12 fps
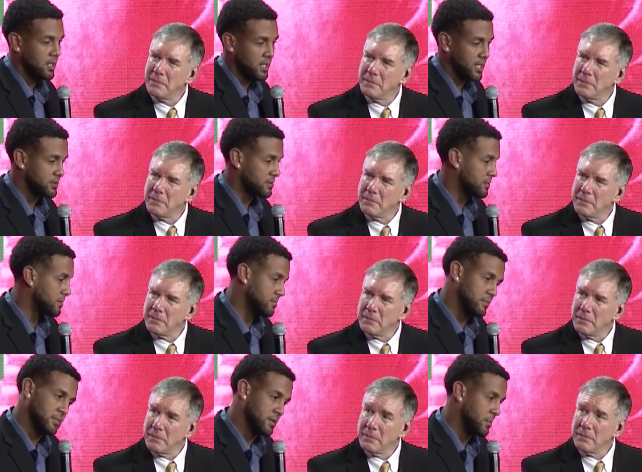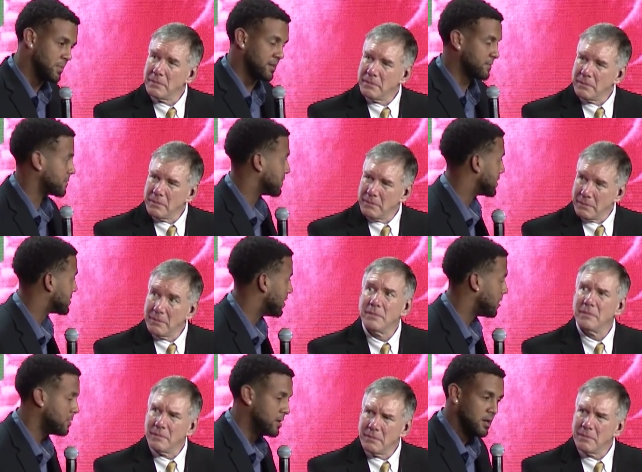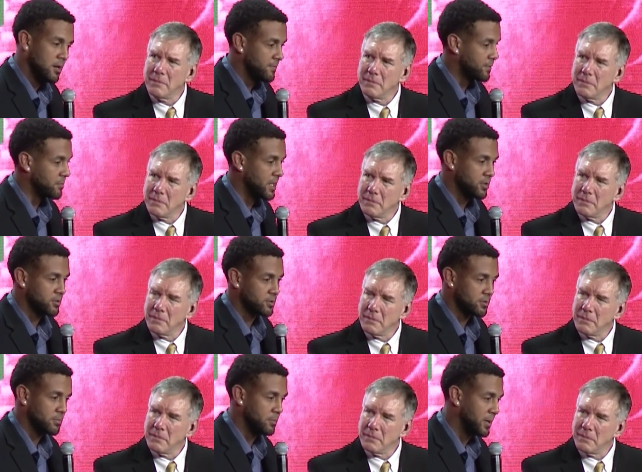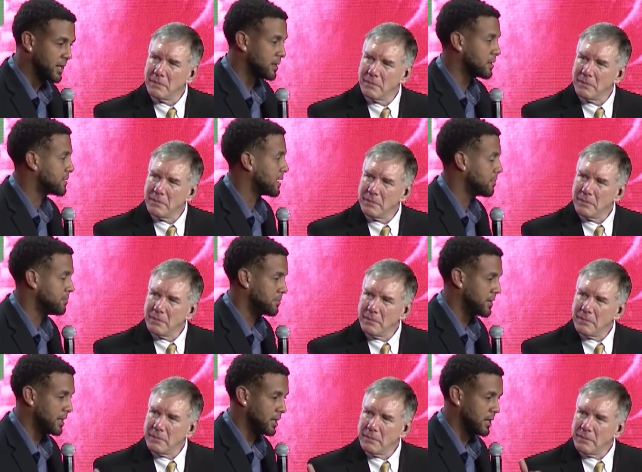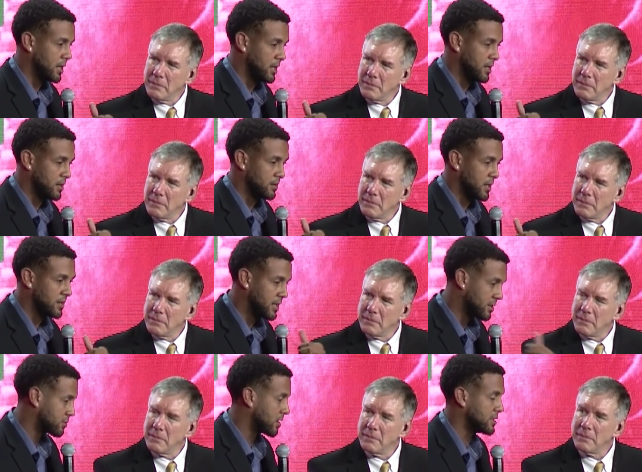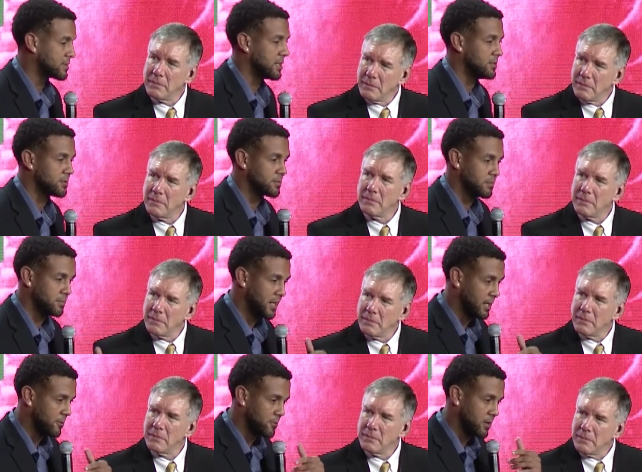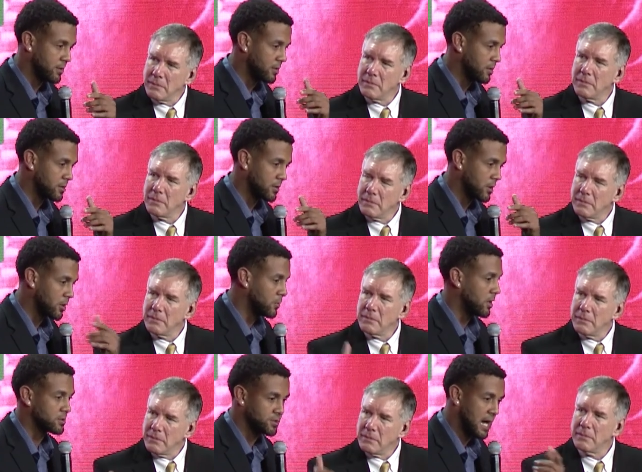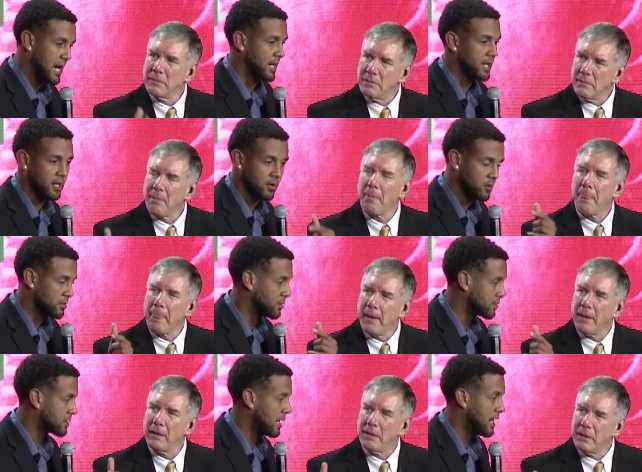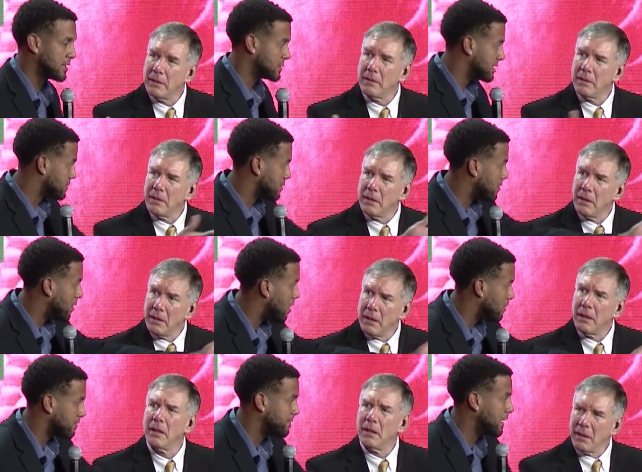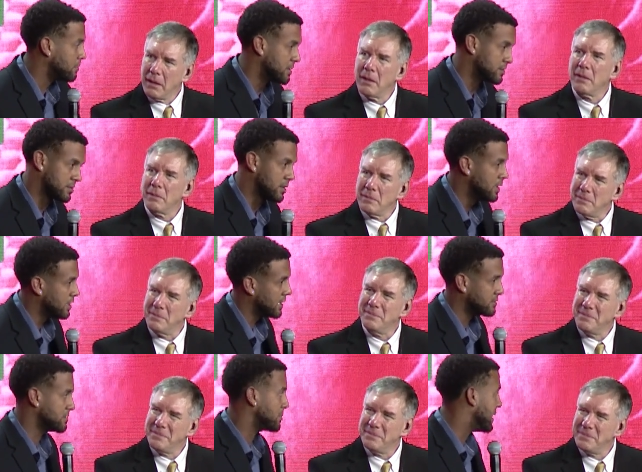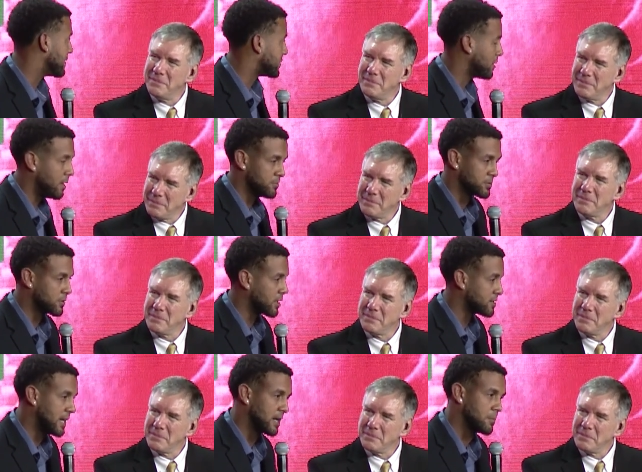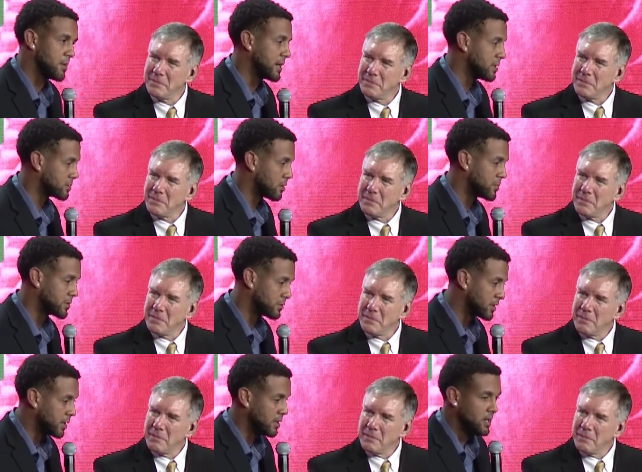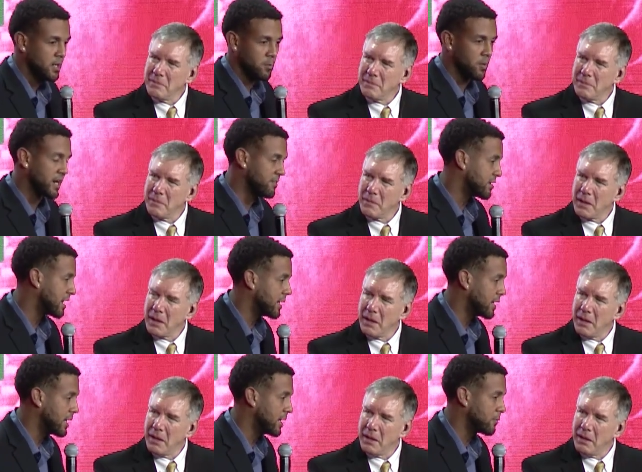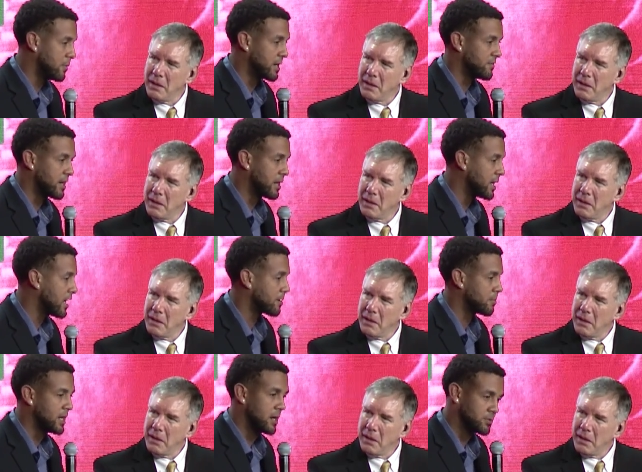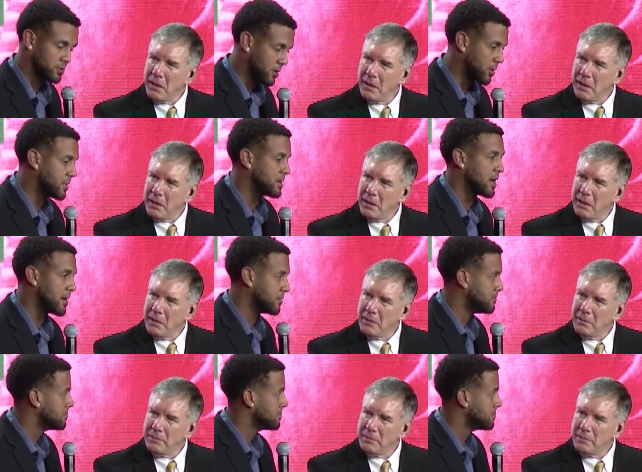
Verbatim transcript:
Speaker 1: is the best for me. So for me, just being a team, be uh, in this organization, be around the clubhouse, Yadi, and all those guys. These are all Hall of Famers. is the best. So I'm just going to take Abania's opportunity. Whatever they need, whatever they need out of me, I'm just going to be there.